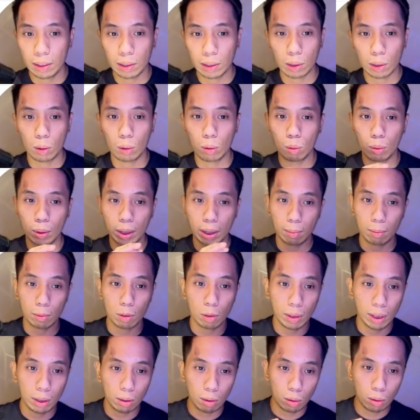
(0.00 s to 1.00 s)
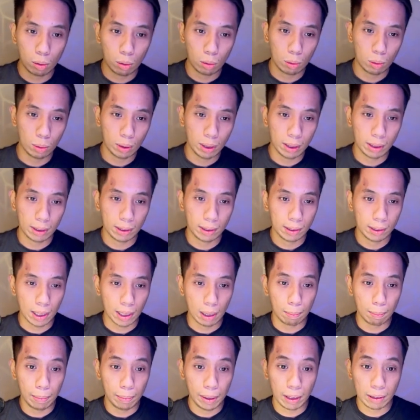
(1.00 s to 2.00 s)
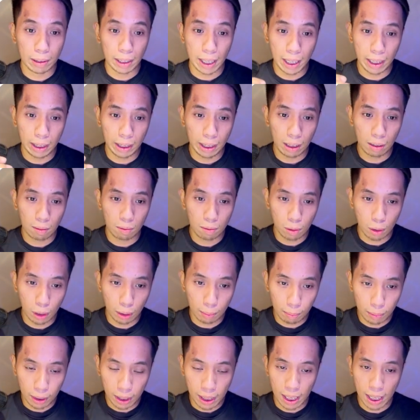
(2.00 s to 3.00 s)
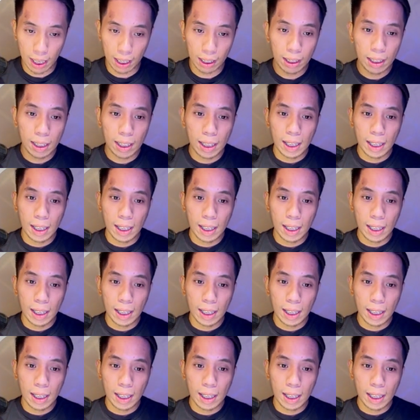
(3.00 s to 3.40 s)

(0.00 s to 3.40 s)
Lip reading: So what I'm going to do is I'll be creating a formula